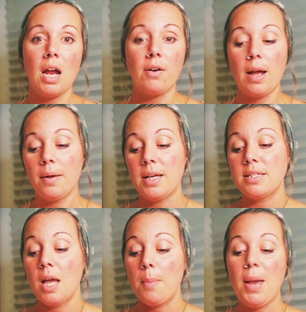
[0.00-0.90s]
area
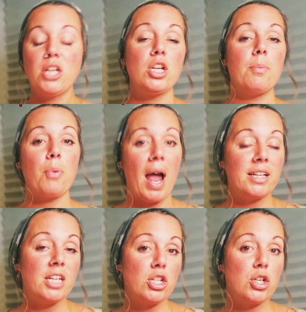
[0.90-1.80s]
is
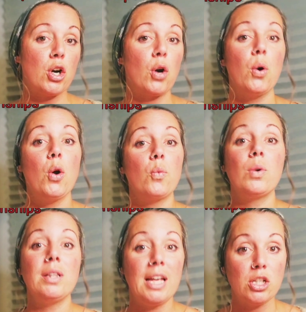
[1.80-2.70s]
patient-practitioner
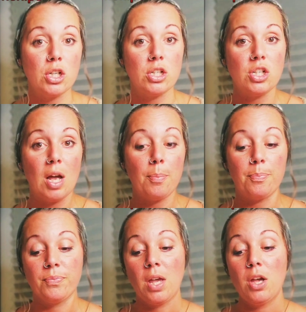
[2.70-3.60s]
relationship.
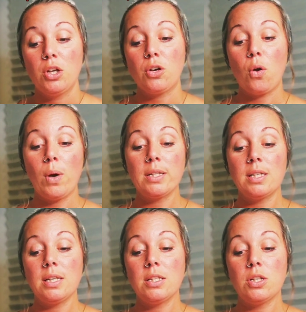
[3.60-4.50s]
You're going
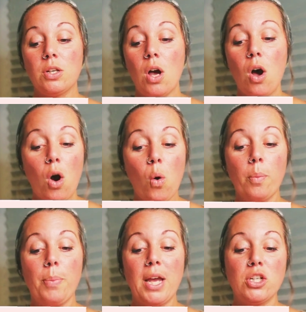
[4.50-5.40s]
to need to
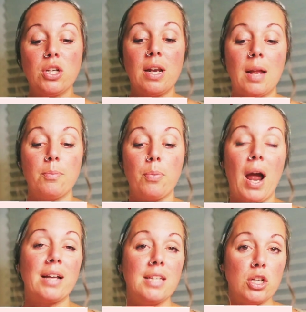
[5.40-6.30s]
know patient and
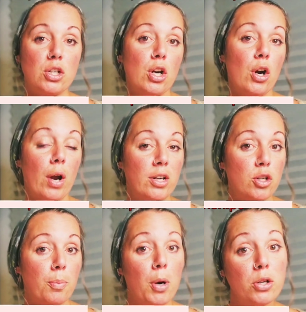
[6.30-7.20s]
practitioner
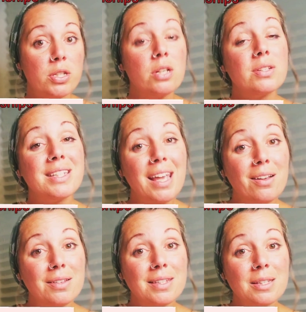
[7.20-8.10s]
interpersonal
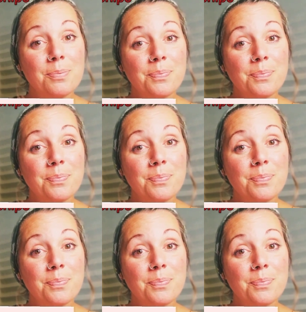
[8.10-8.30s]
skills.